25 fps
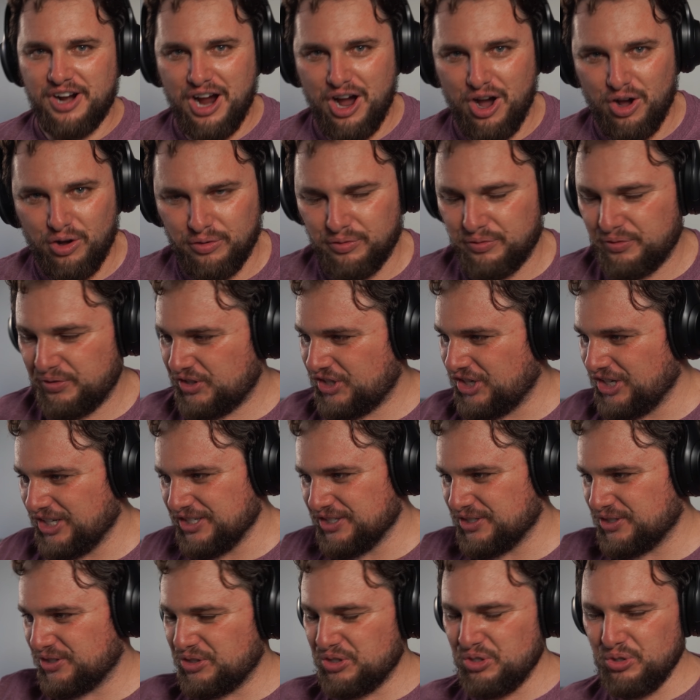half.
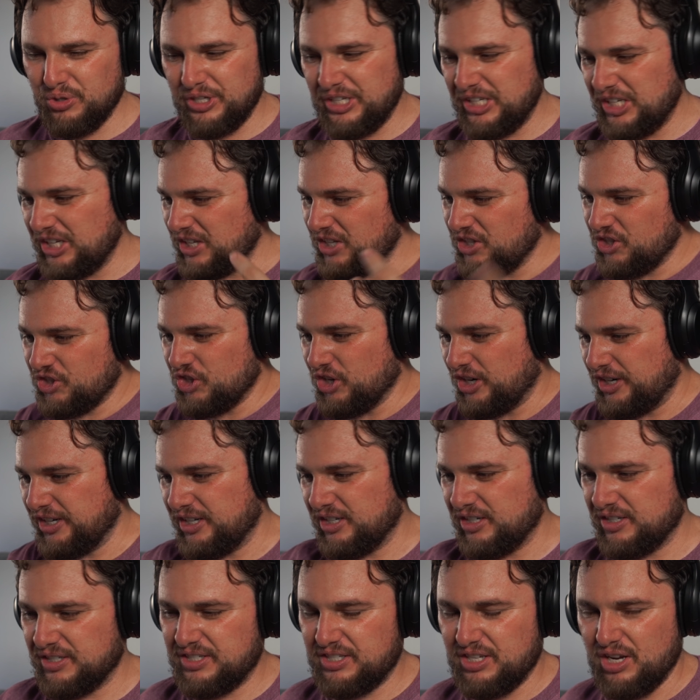She's enjoying
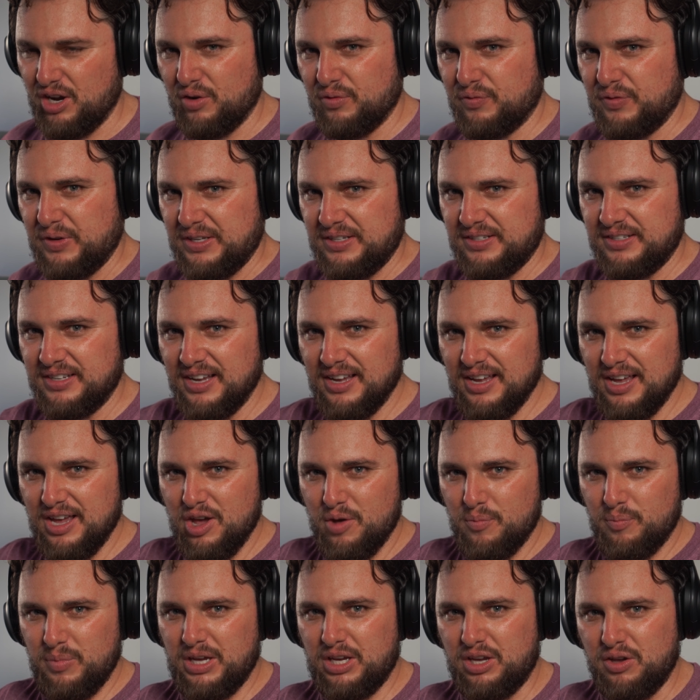herself and
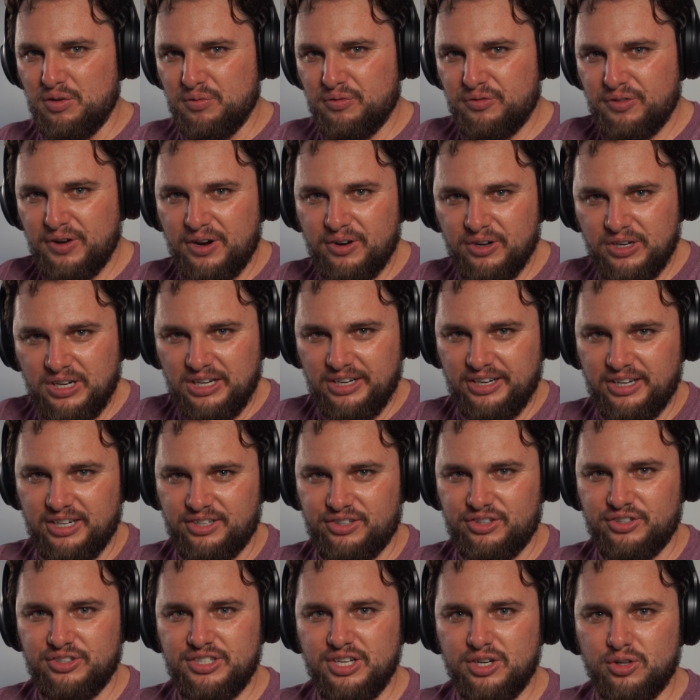making very
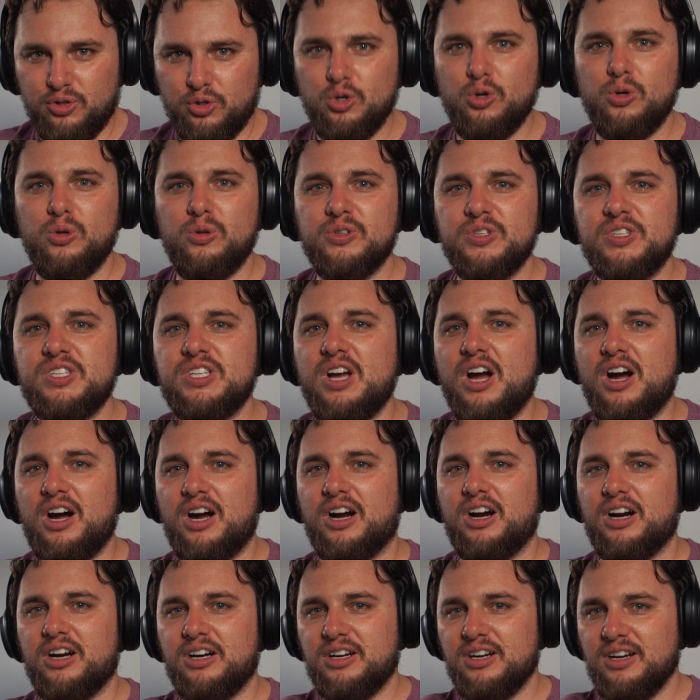clear the rules
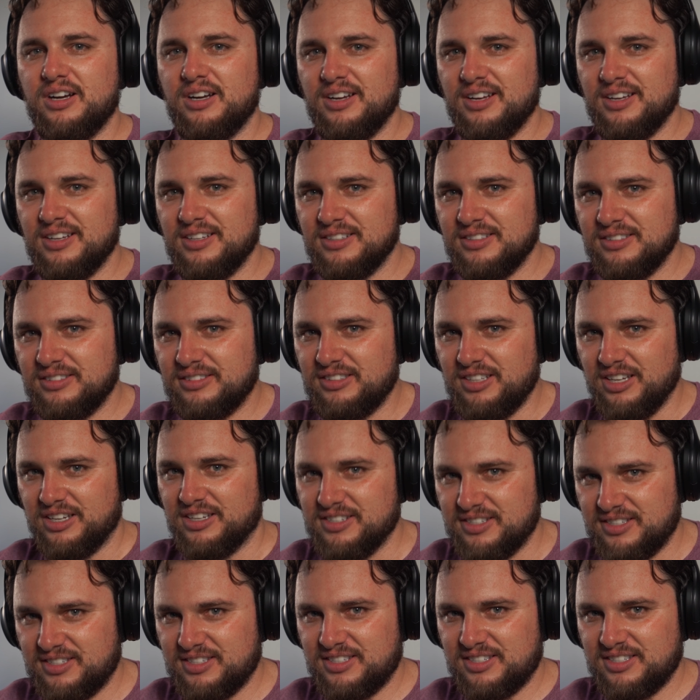are
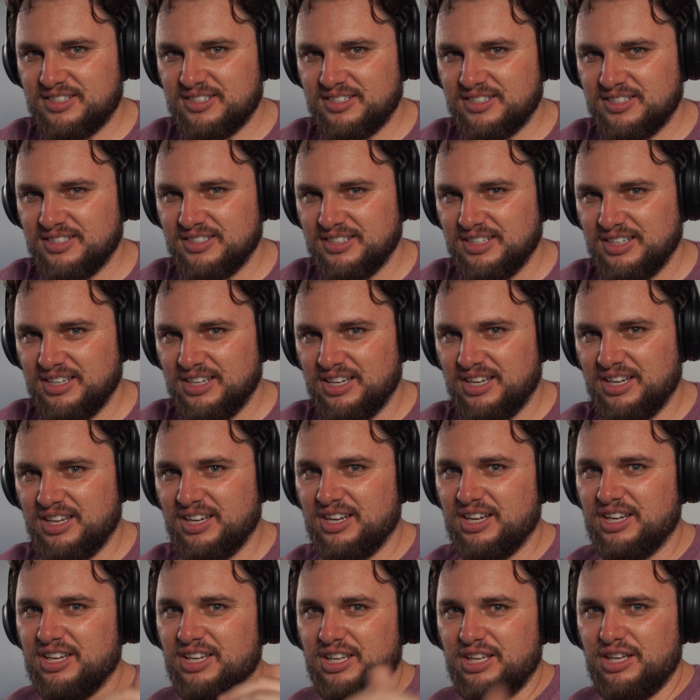this.
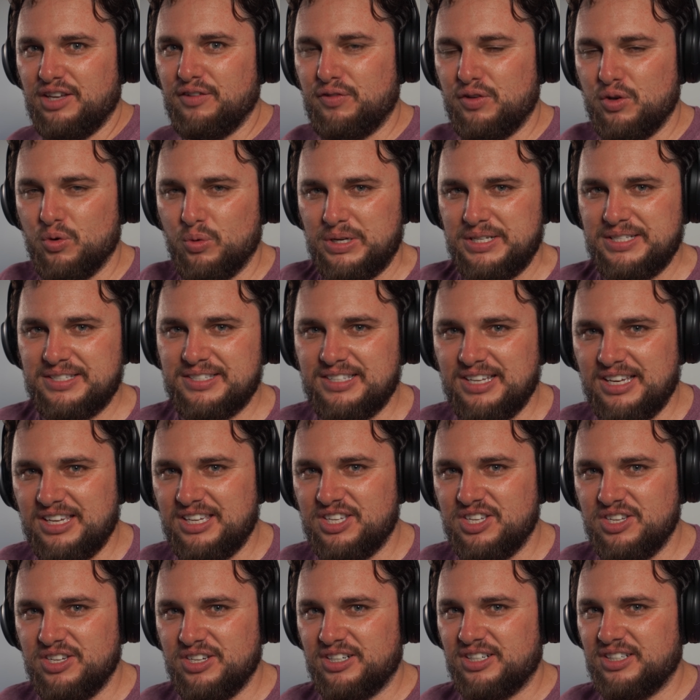If you want to stay
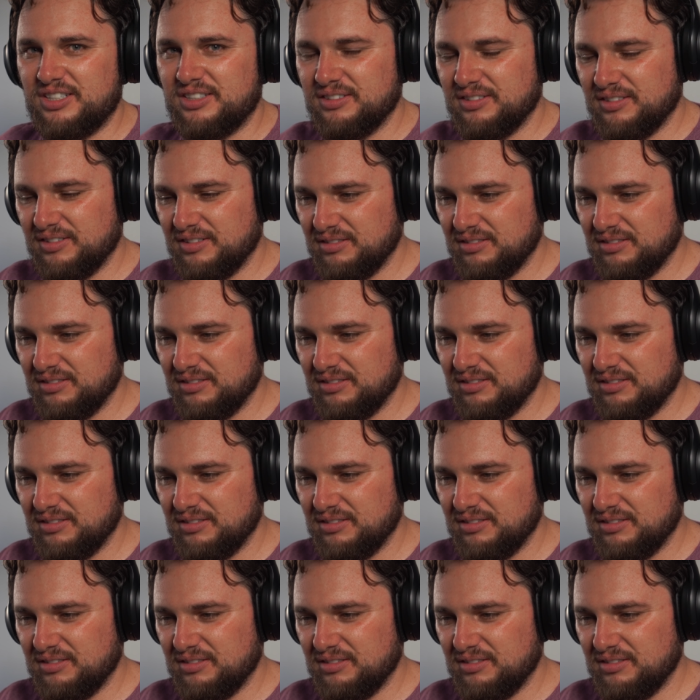here,